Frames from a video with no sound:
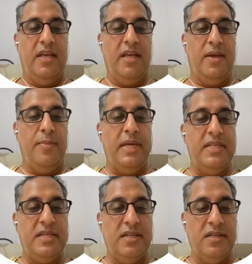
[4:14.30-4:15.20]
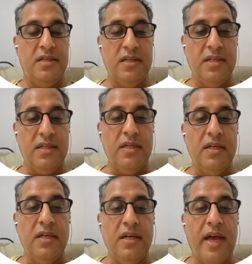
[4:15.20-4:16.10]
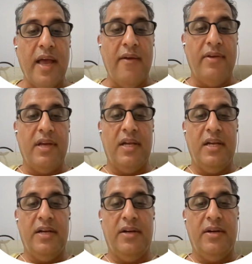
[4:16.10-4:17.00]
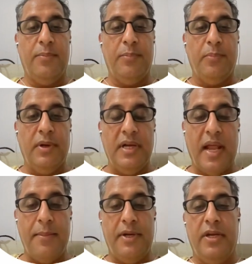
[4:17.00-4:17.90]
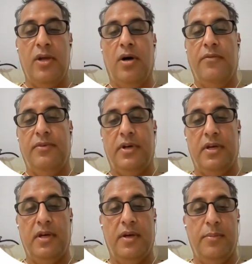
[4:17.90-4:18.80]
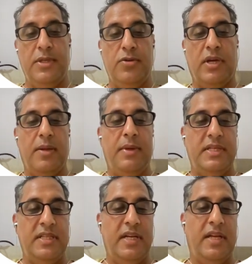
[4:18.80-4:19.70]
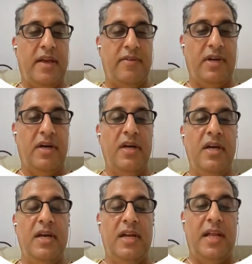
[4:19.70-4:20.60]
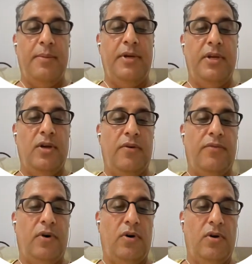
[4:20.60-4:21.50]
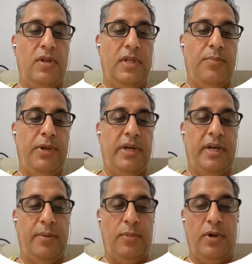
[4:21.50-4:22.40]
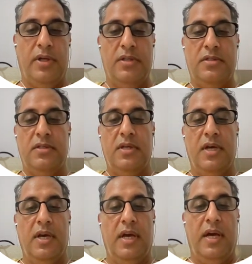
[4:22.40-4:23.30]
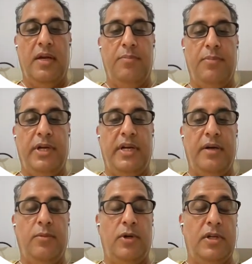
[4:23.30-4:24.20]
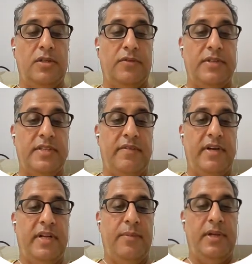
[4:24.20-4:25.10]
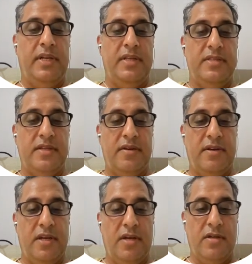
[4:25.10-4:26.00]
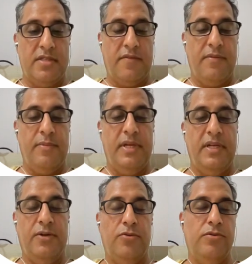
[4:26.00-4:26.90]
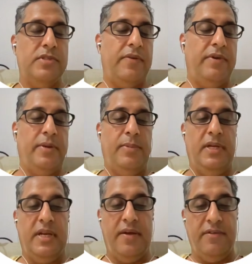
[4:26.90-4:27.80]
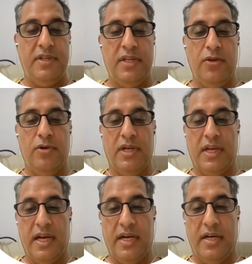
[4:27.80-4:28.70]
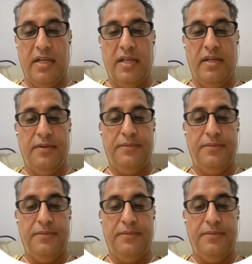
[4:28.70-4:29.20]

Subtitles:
imaging, having a library of, means you can imagine that having a library of all the pre-trained models, and pre-trained models of the 70 billion, 7 billion to 70 billion, everything you can get it there.